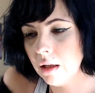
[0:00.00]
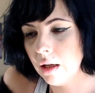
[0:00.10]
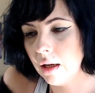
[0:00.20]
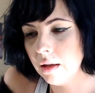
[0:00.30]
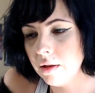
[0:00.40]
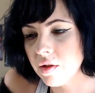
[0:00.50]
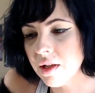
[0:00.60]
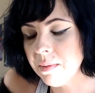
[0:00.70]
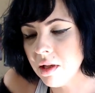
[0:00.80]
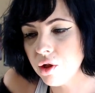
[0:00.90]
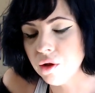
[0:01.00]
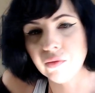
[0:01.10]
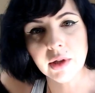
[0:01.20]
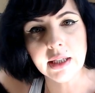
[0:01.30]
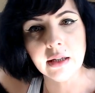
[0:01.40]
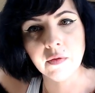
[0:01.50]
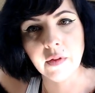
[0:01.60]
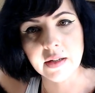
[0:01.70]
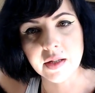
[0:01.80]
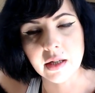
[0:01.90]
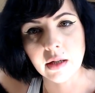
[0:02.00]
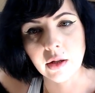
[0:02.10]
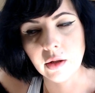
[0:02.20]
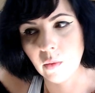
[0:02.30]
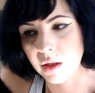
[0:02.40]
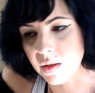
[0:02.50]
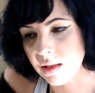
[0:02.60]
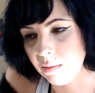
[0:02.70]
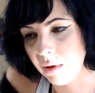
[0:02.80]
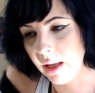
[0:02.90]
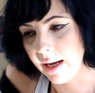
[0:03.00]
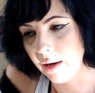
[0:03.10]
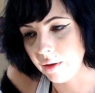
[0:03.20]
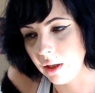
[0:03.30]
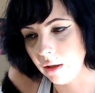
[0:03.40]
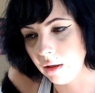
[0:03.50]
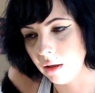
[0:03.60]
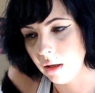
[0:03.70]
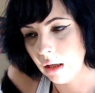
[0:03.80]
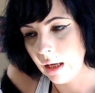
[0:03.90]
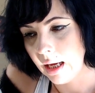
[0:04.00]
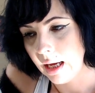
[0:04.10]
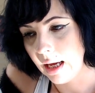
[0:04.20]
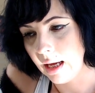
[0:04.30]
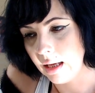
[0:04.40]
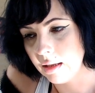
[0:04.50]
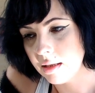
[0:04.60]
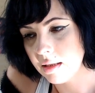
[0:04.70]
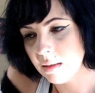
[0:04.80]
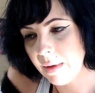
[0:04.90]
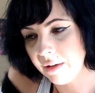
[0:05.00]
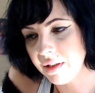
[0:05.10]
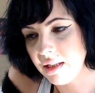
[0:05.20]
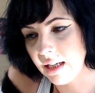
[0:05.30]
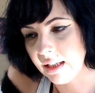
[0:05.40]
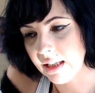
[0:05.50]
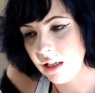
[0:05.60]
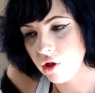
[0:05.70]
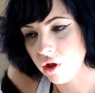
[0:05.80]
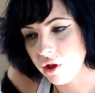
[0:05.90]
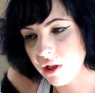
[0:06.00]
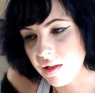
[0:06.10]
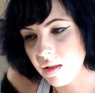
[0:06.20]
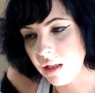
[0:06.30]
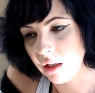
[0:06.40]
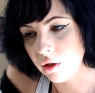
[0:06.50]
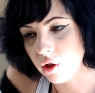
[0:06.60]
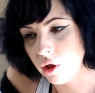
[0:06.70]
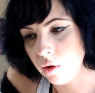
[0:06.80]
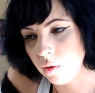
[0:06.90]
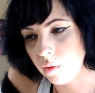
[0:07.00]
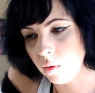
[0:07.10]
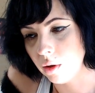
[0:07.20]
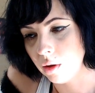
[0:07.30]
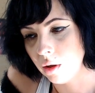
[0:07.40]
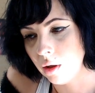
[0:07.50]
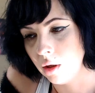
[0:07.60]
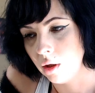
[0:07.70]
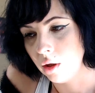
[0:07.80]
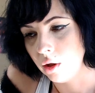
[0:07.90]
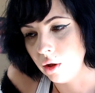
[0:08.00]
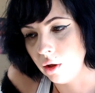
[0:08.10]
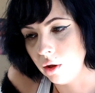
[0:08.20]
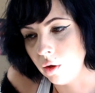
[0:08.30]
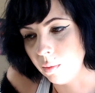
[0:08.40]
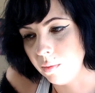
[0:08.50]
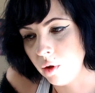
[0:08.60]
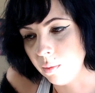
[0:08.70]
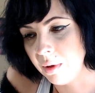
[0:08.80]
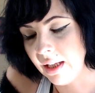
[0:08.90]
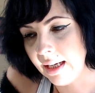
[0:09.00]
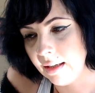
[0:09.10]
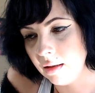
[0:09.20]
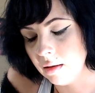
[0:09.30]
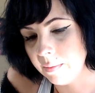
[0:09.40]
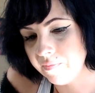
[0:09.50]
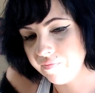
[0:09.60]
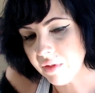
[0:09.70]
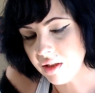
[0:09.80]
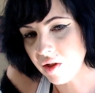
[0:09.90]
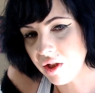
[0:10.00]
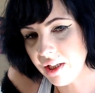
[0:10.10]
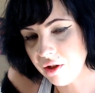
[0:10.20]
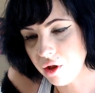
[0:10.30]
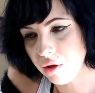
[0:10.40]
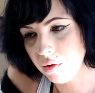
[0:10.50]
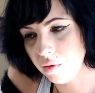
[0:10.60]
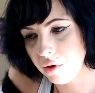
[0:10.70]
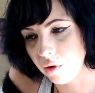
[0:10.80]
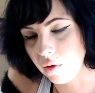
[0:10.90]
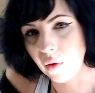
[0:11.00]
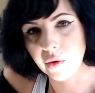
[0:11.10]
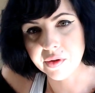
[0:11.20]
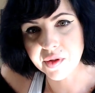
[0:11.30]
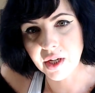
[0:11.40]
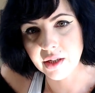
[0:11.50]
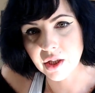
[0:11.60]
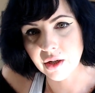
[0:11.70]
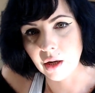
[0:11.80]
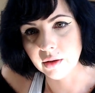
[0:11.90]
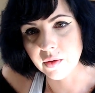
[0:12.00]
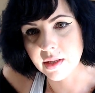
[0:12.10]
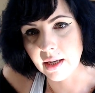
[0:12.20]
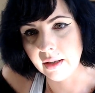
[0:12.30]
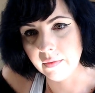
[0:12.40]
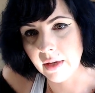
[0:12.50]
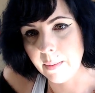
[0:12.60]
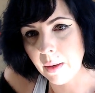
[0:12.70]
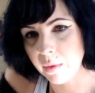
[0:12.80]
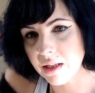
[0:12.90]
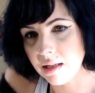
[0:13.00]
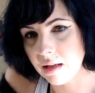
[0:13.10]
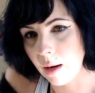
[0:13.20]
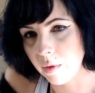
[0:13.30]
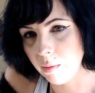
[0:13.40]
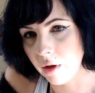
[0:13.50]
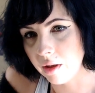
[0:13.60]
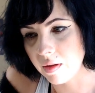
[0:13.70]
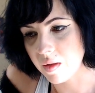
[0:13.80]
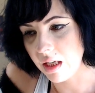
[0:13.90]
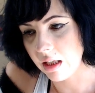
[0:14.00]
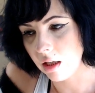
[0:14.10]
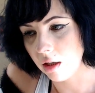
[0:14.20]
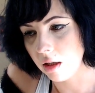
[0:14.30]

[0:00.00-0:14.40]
there's something that you're really invested in that you want to see play out here. And this is about the dedication to stick to your plan, to stick to your goals, and to not lose sight of them. And we see that with Burn at the Stake here.